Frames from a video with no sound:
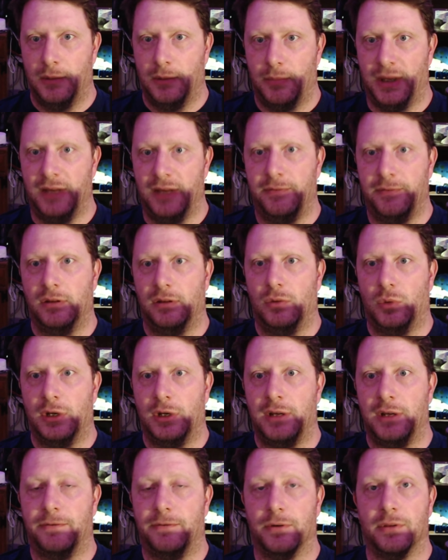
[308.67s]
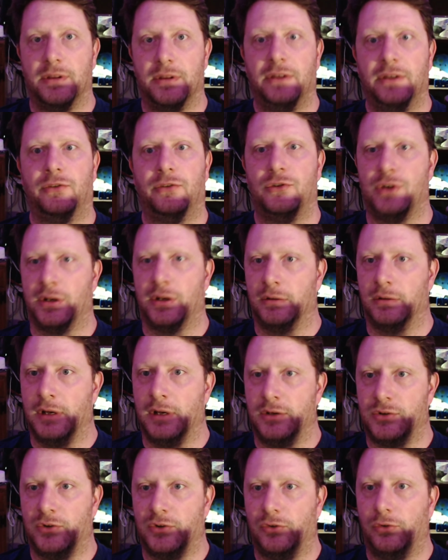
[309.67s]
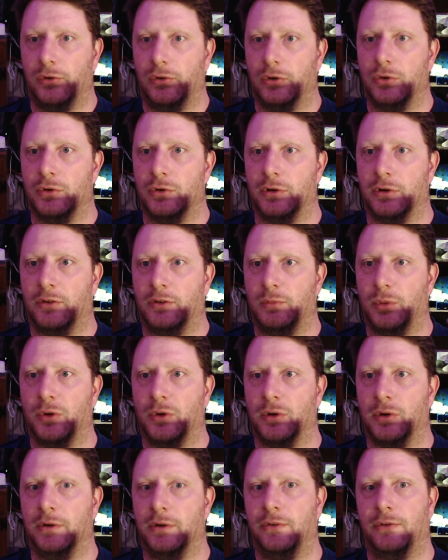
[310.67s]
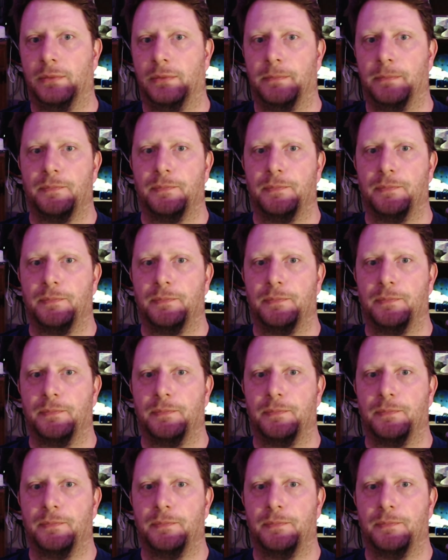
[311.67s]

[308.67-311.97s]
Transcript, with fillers: paving the way for this generation's lunar explorers.